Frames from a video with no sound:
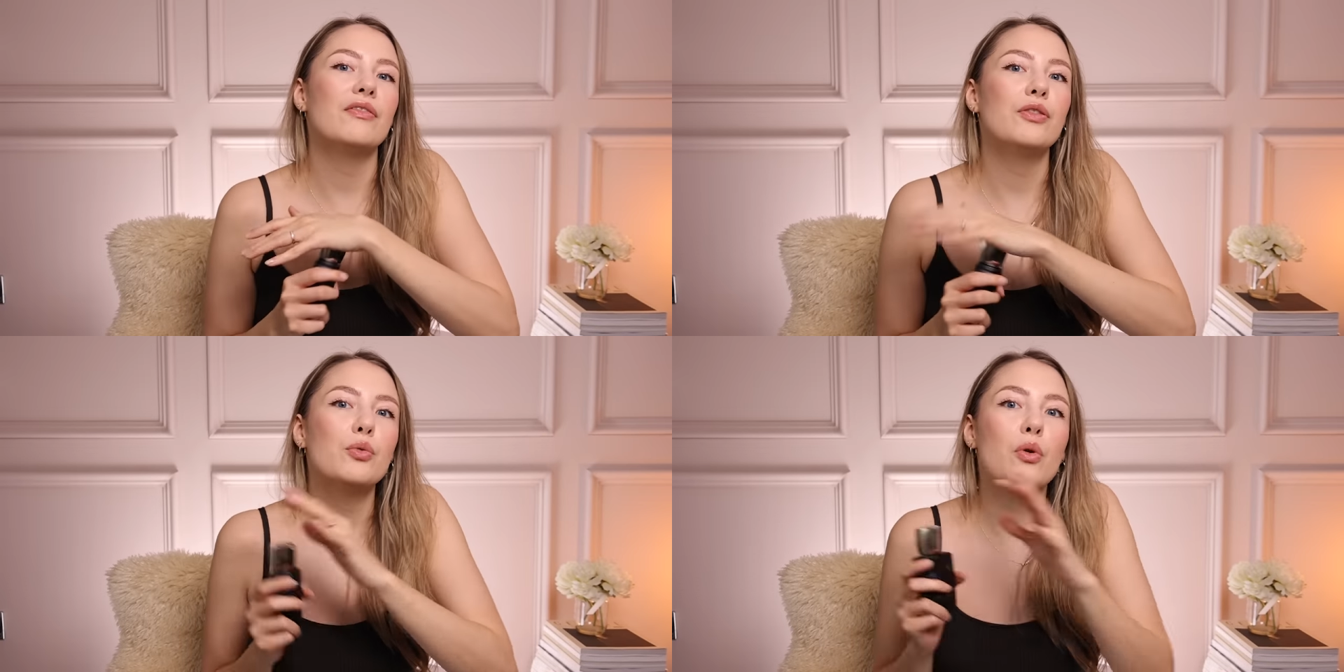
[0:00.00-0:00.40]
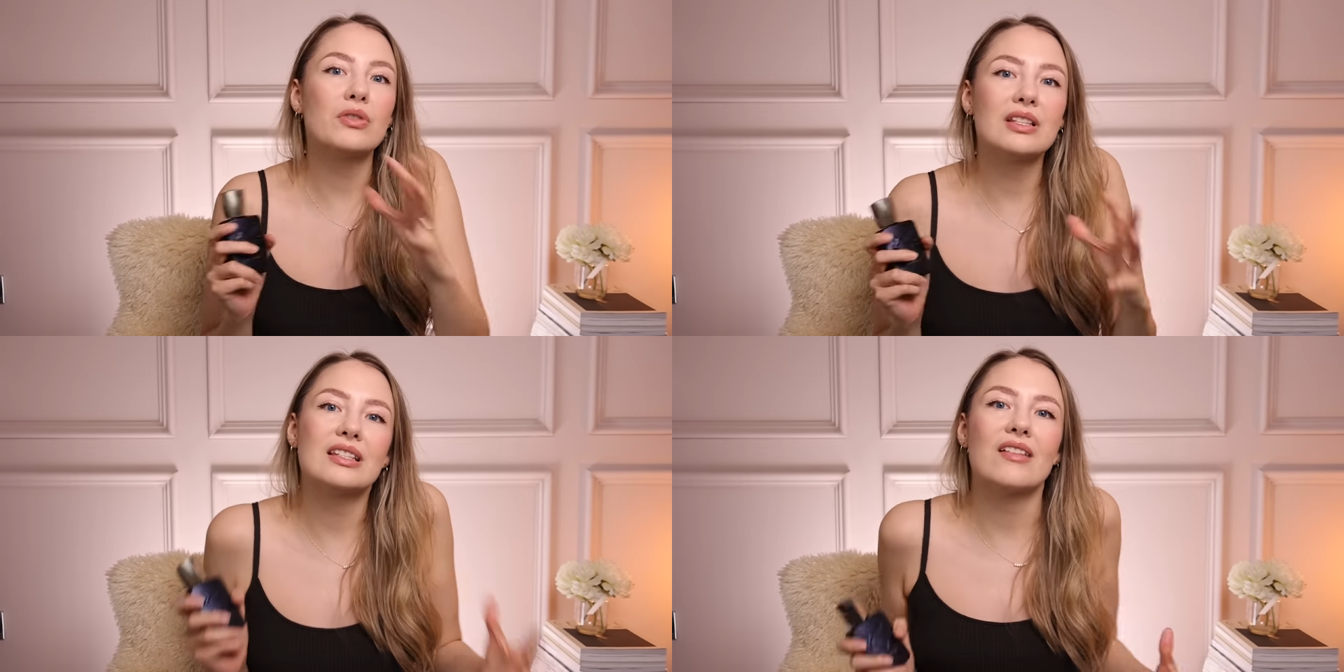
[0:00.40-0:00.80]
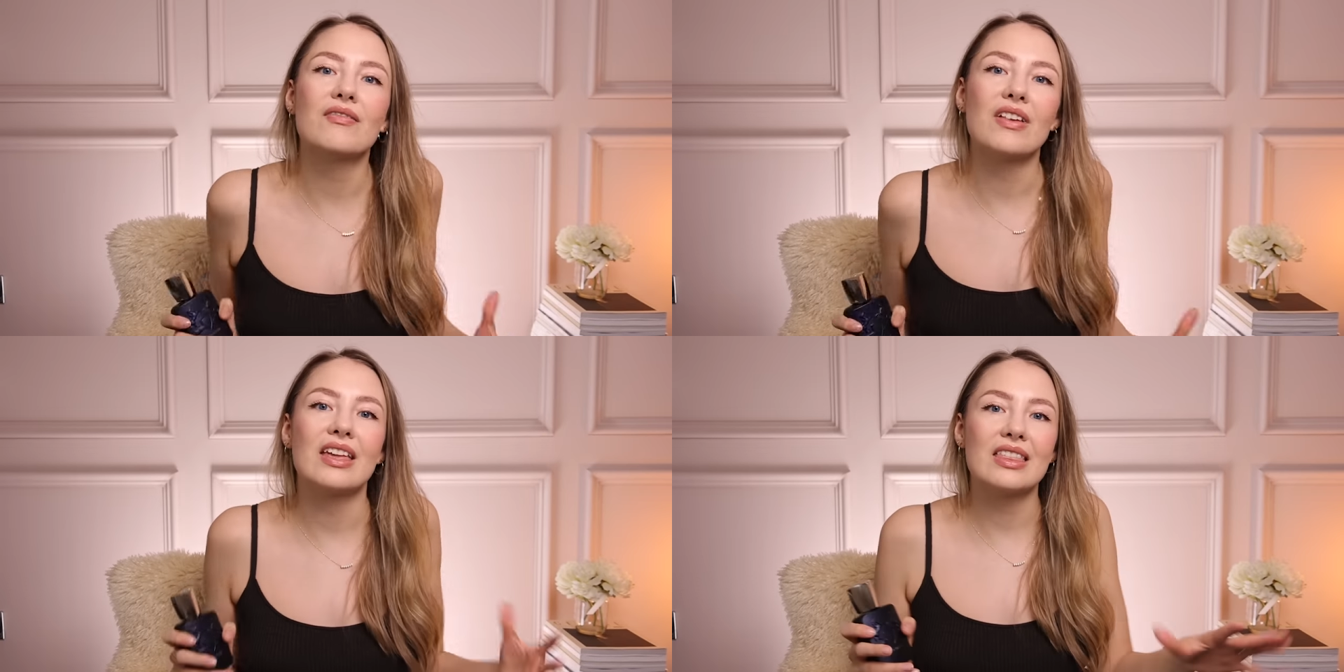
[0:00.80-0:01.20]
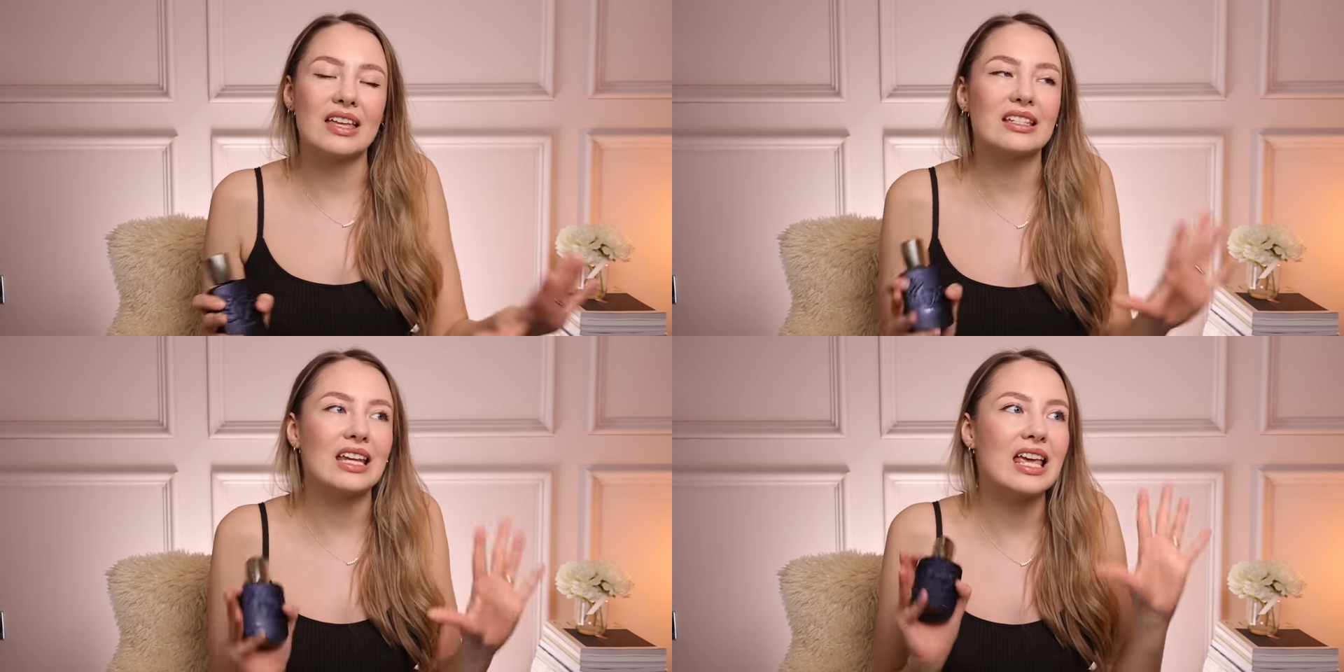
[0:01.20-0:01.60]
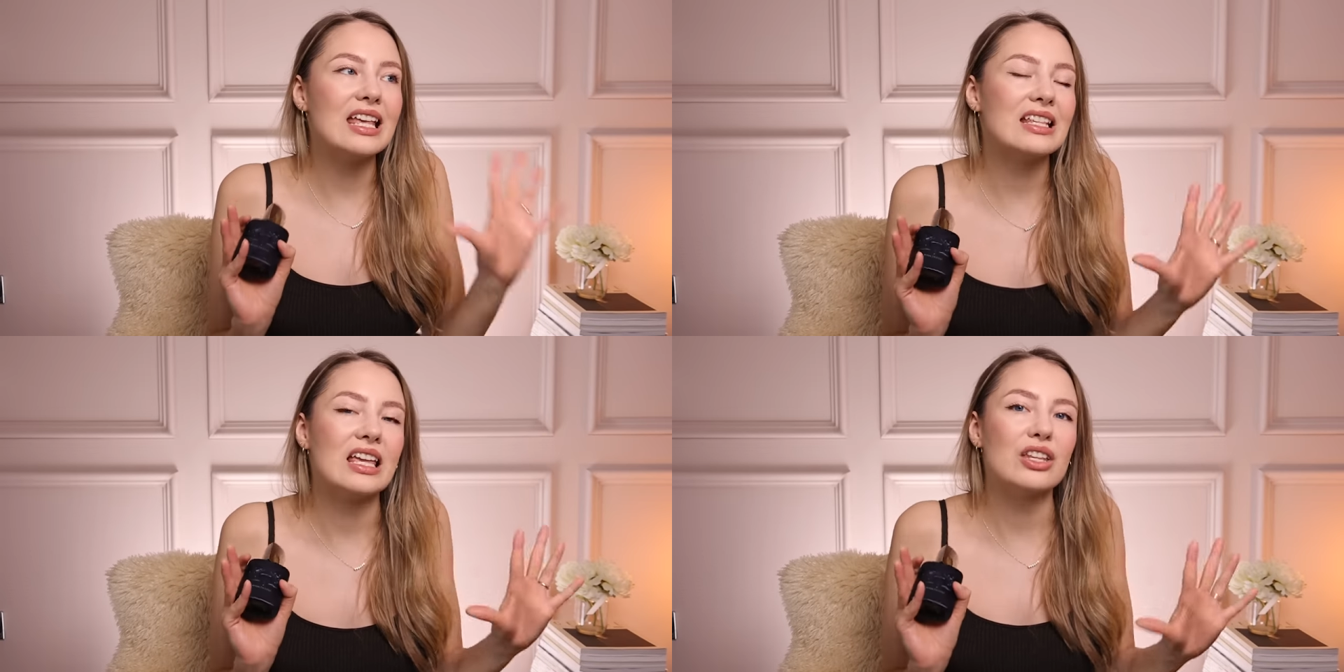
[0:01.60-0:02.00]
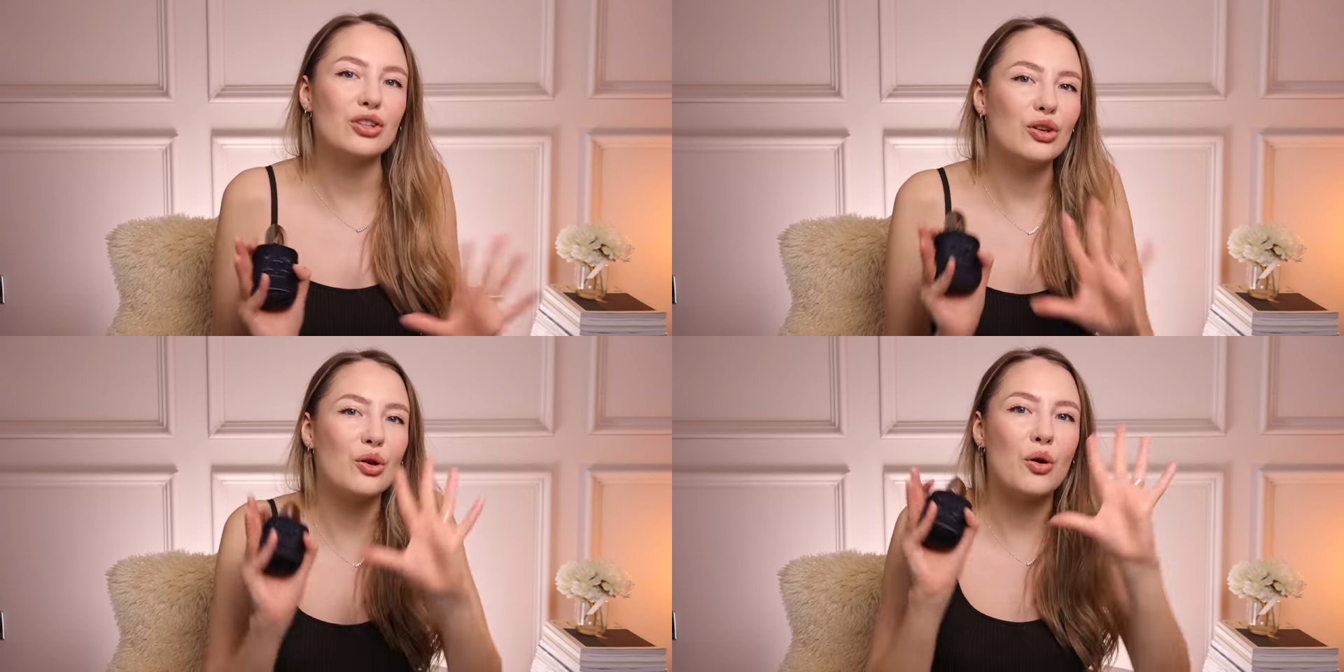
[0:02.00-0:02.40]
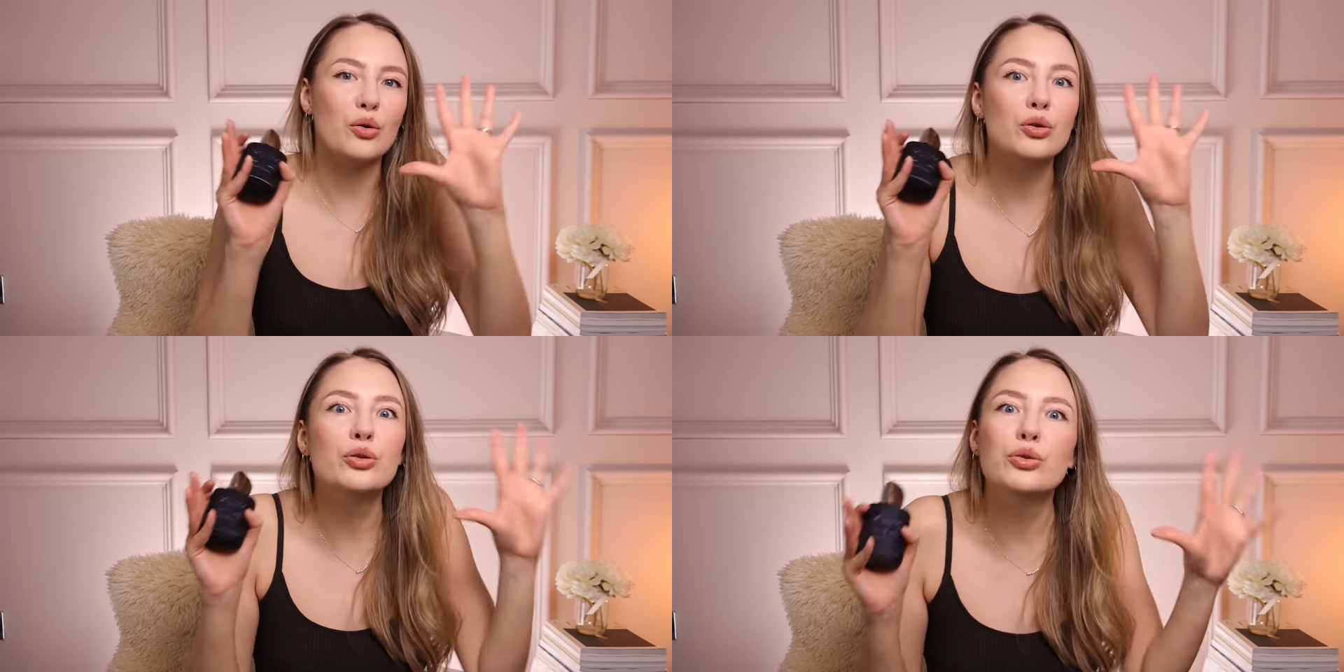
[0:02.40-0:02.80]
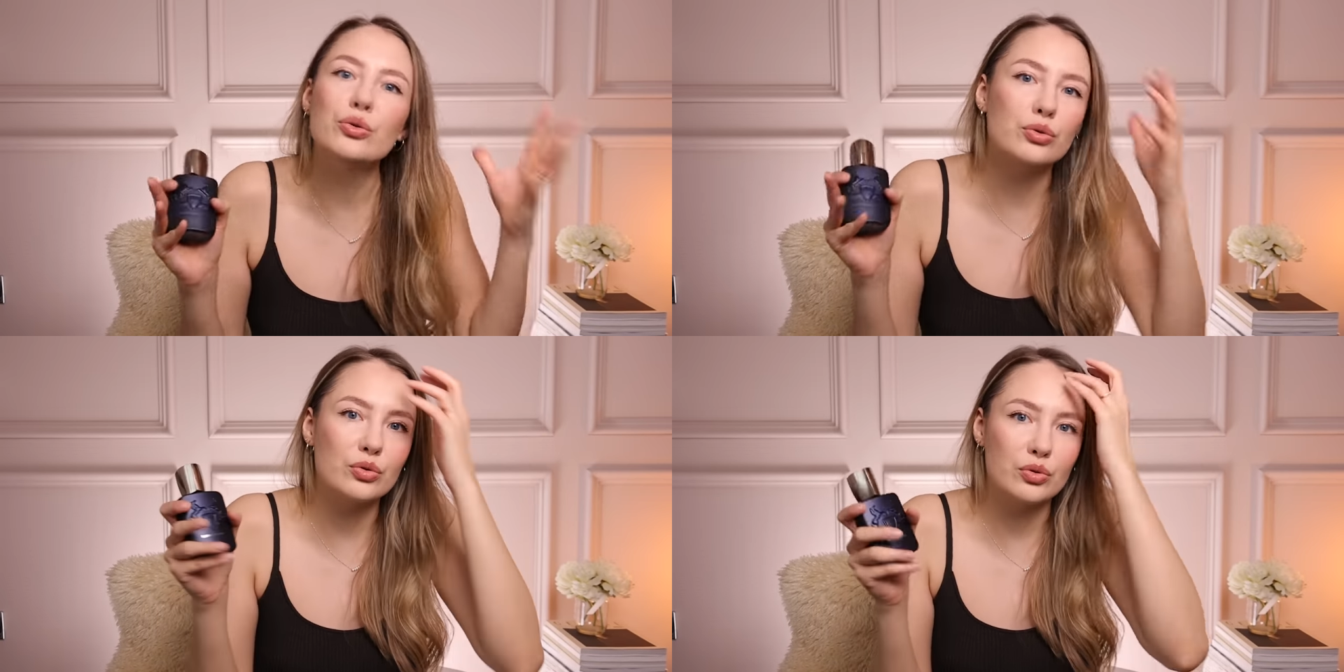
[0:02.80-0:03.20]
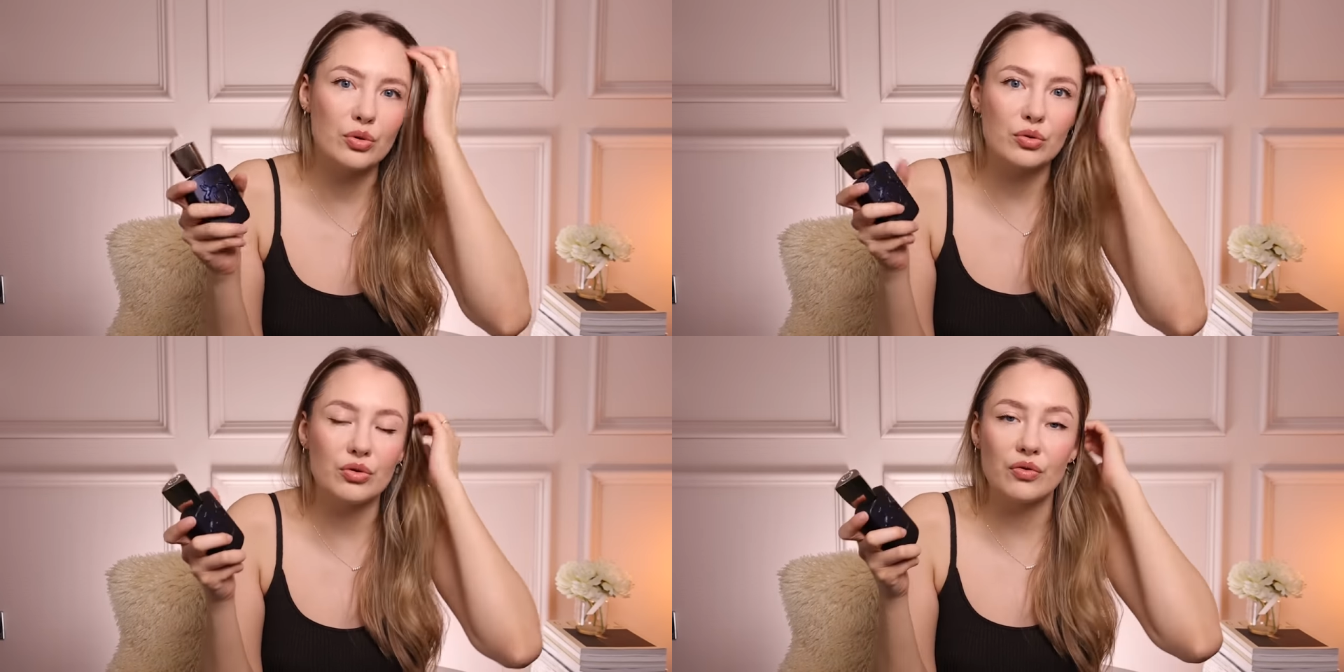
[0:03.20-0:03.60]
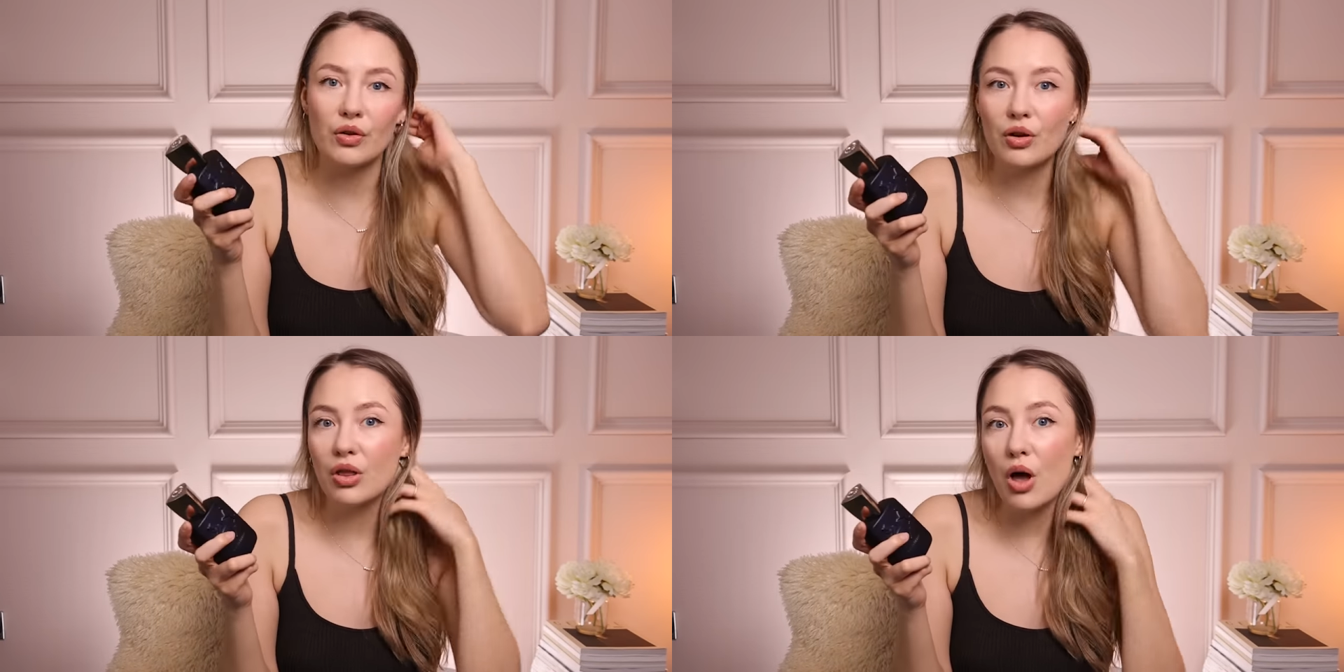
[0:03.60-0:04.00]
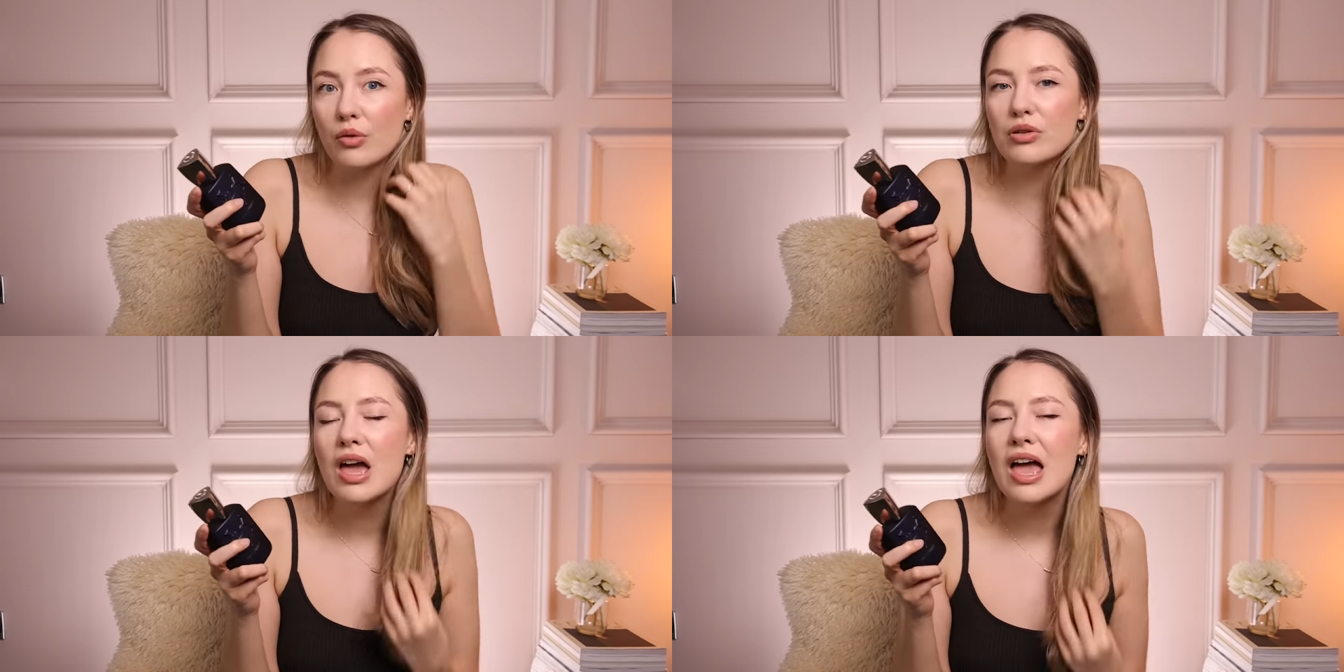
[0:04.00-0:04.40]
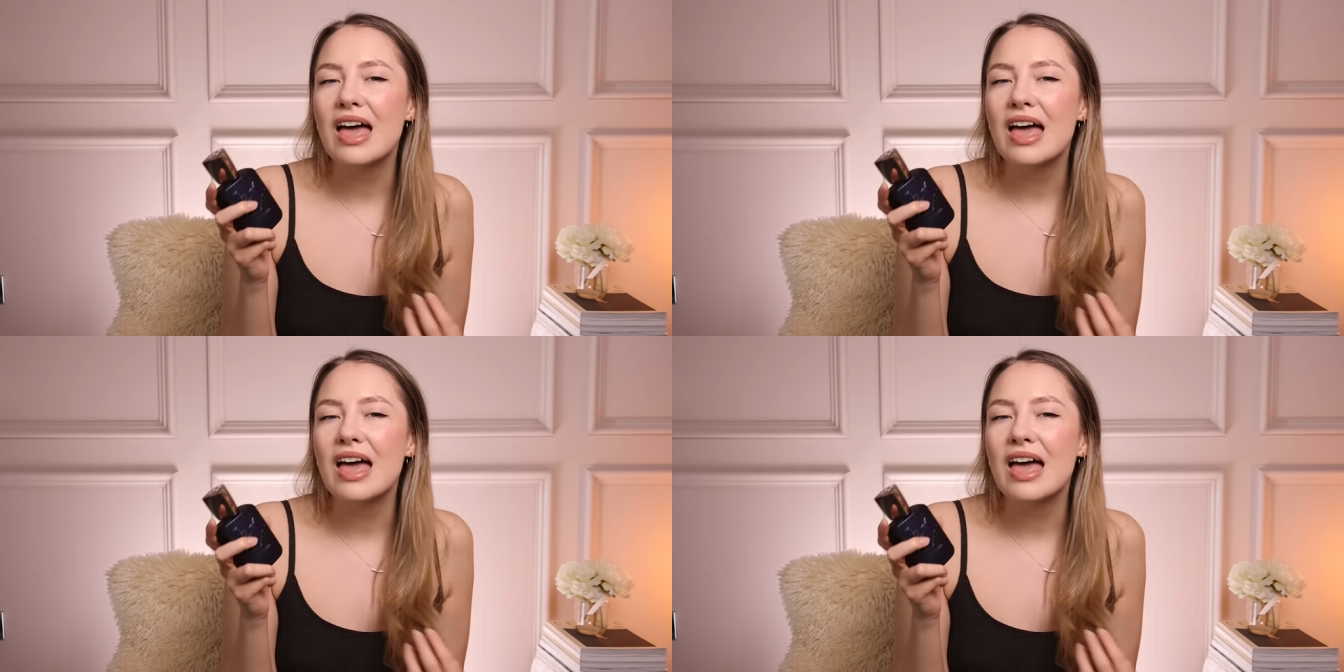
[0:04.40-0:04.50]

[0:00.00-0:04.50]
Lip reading: If you want something that isn't your usual sort of a cologne,